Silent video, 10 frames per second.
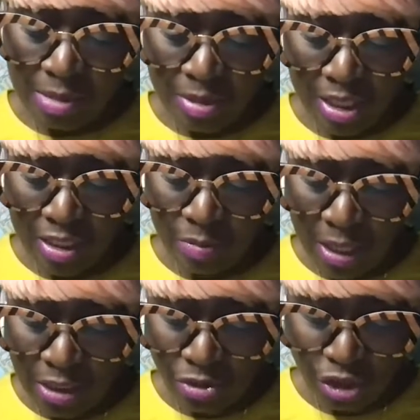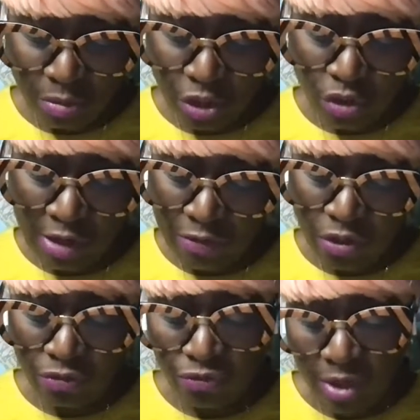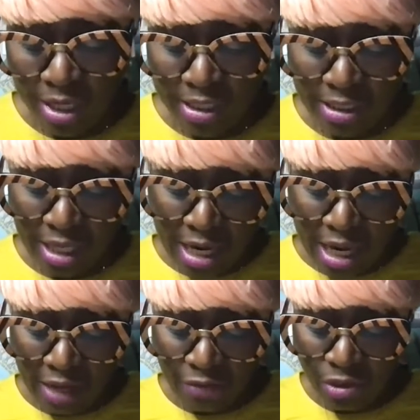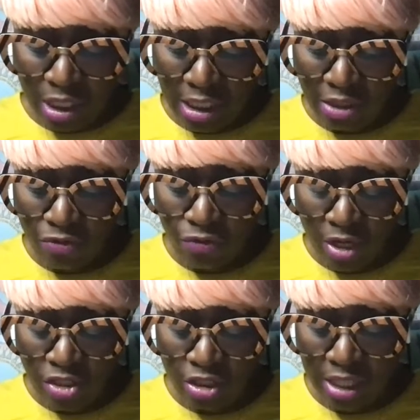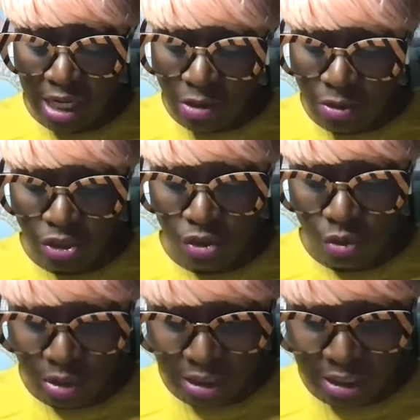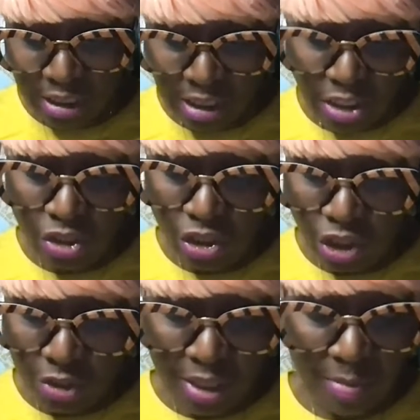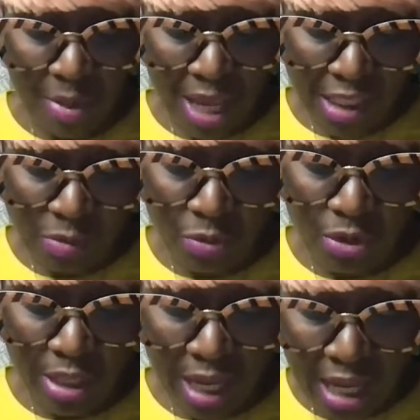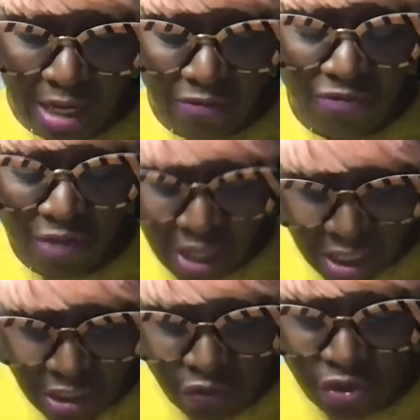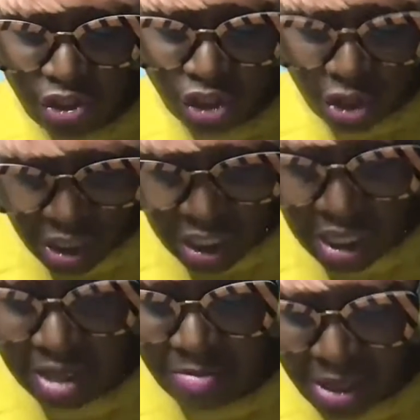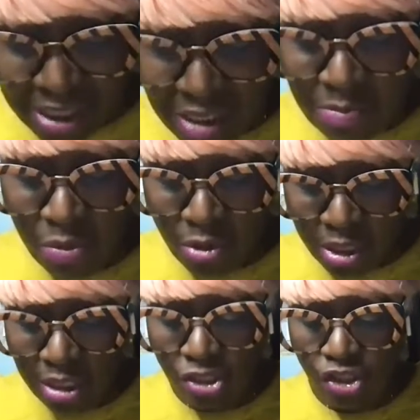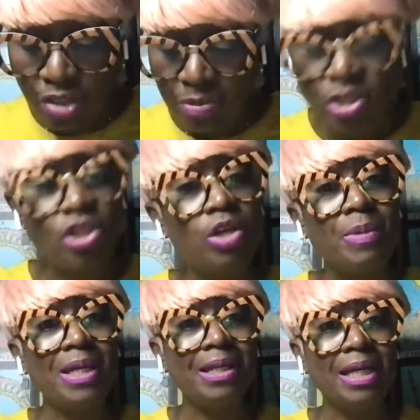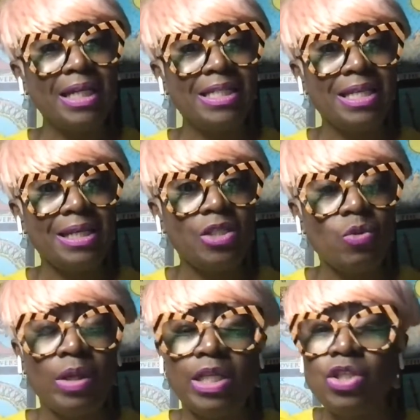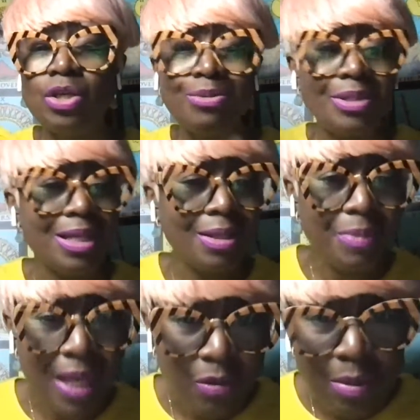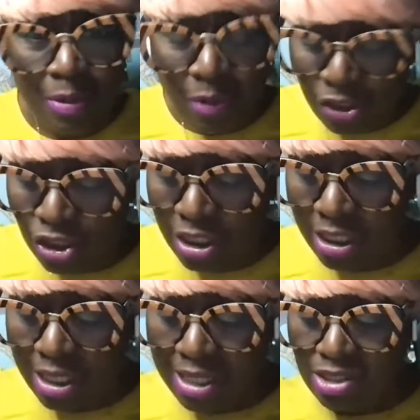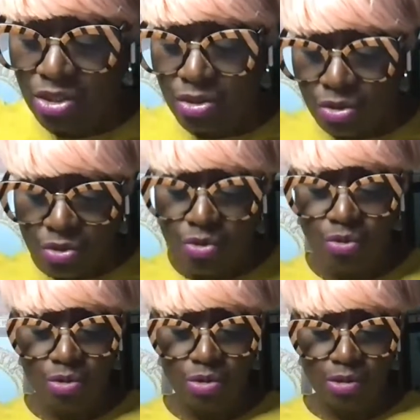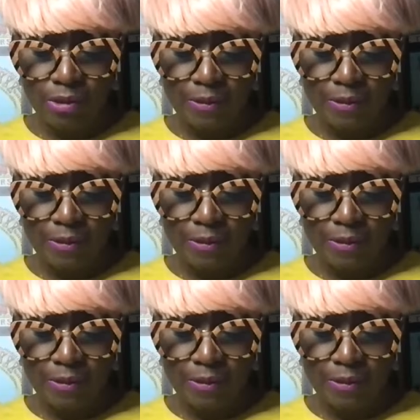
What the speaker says: Bessie obtained sponsorship to travel to France. After taking French language courses, securing a passport, and funds for the journey, Bessie boarded a ship to Europe in 1920. Don't tell a Black woman what she cannot do.